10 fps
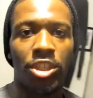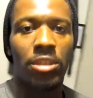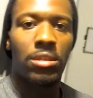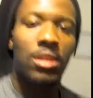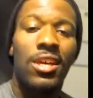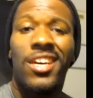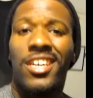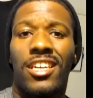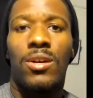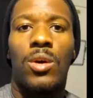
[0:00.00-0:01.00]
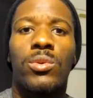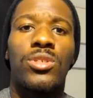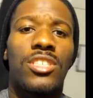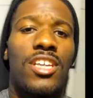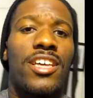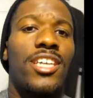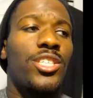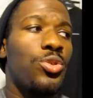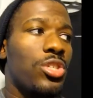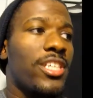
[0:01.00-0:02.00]
shirt. Now, I will say that
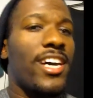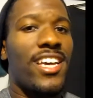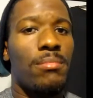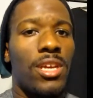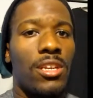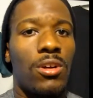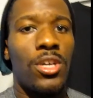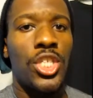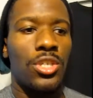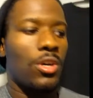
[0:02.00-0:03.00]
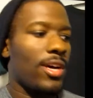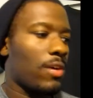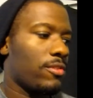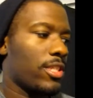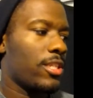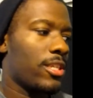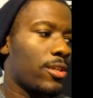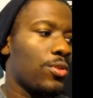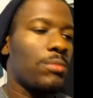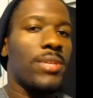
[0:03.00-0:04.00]
usually I am a large in all Alphalete
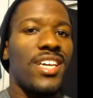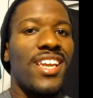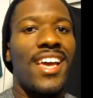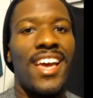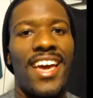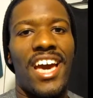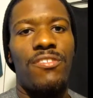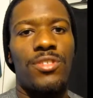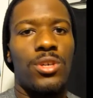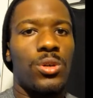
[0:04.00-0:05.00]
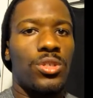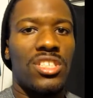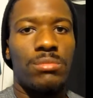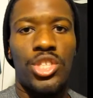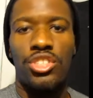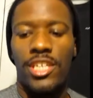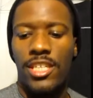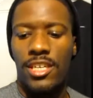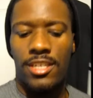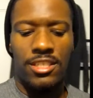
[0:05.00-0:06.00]
clothes, but after the whole summer
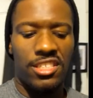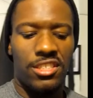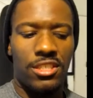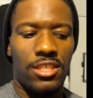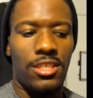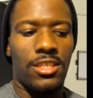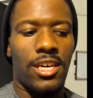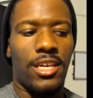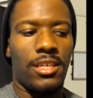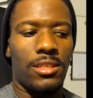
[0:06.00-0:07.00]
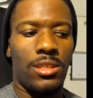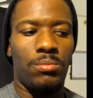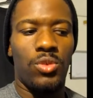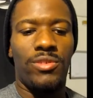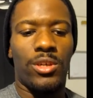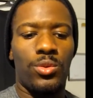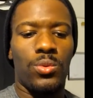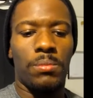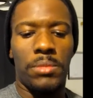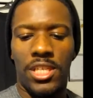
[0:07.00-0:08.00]
shredding contest thing, I moved down
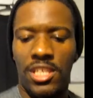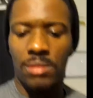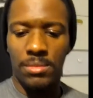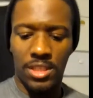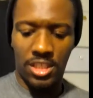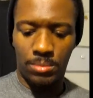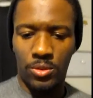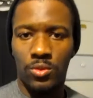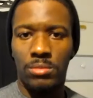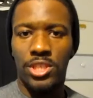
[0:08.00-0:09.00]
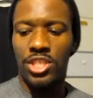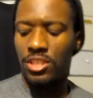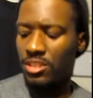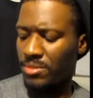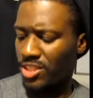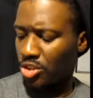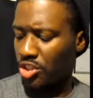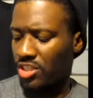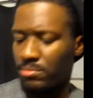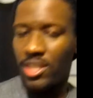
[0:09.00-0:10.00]
to a medium in these performance shirts because
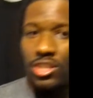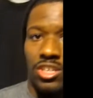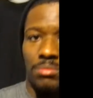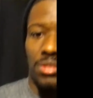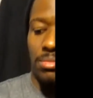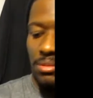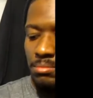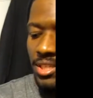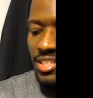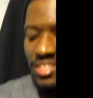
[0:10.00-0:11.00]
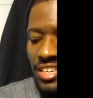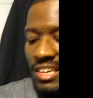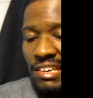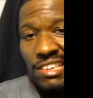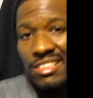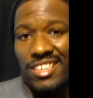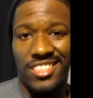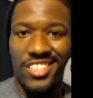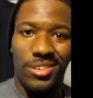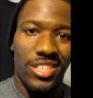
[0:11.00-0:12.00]
Christian made the arms a bit big. Like
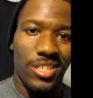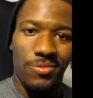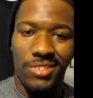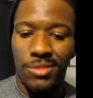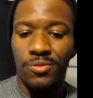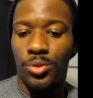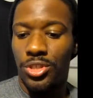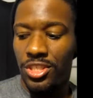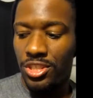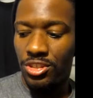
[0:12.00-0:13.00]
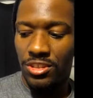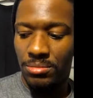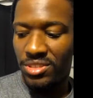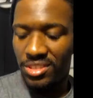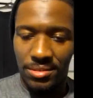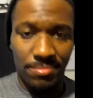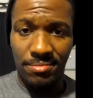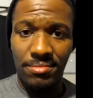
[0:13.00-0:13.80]
I said, I only have like 14 inch arms, so